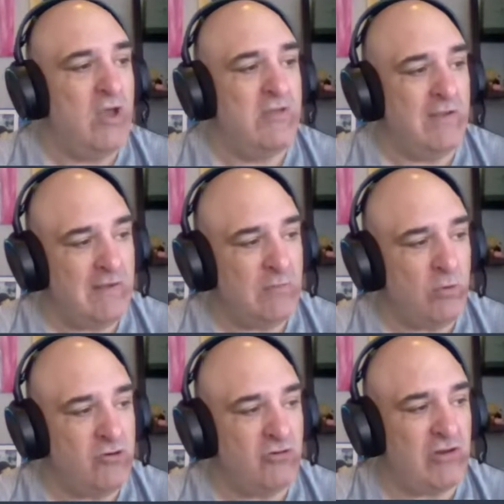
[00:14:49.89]
This is
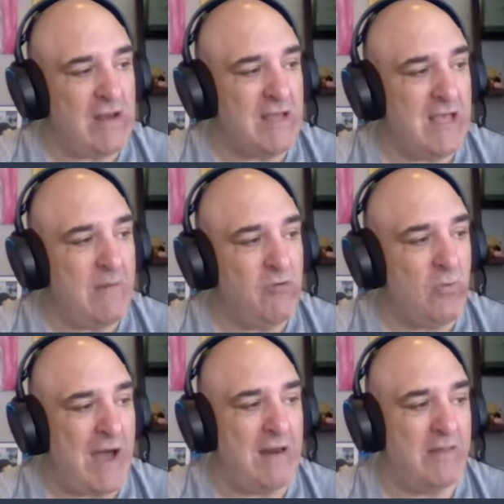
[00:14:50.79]
what you're sending him
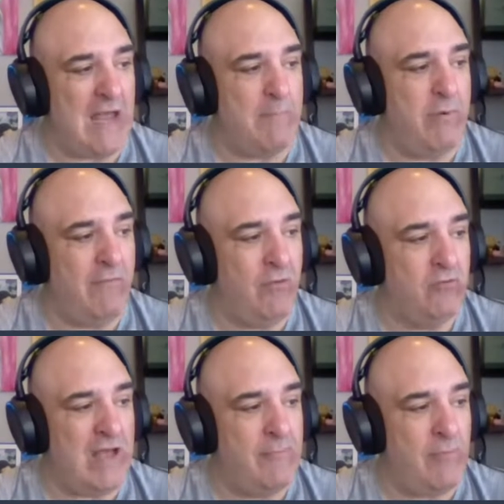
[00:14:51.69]
to out of the gate. Buffalo,
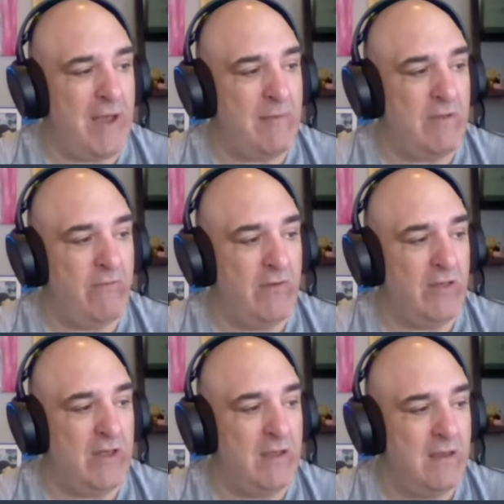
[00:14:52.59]
Tampa, Miami,
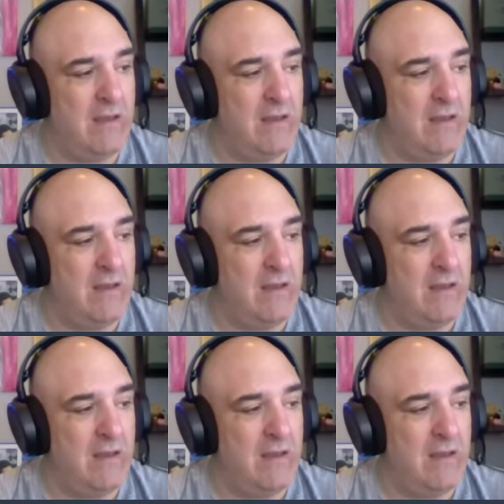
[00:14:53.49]
Philly.